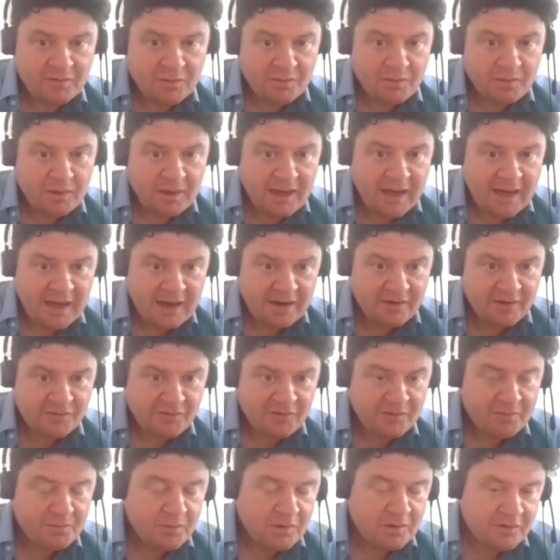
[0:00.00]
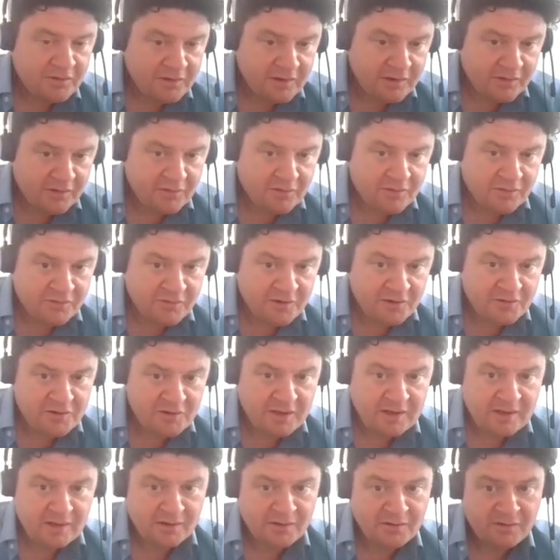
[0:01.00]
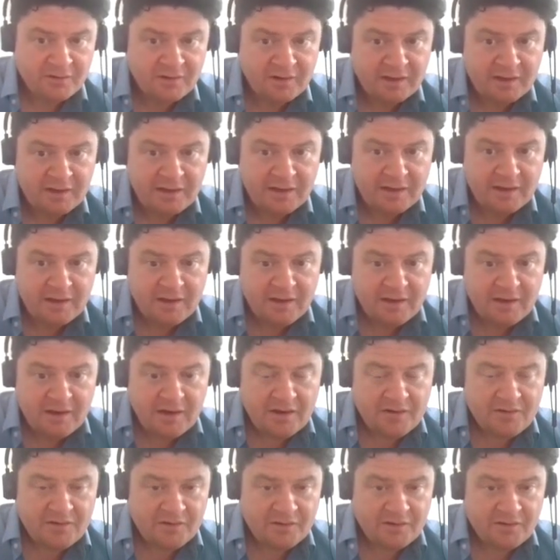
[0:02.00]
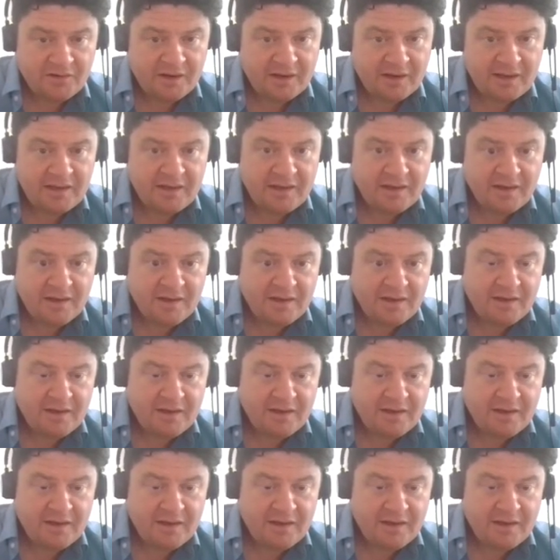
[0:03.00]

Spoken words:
that we have and we stick to very closely to say,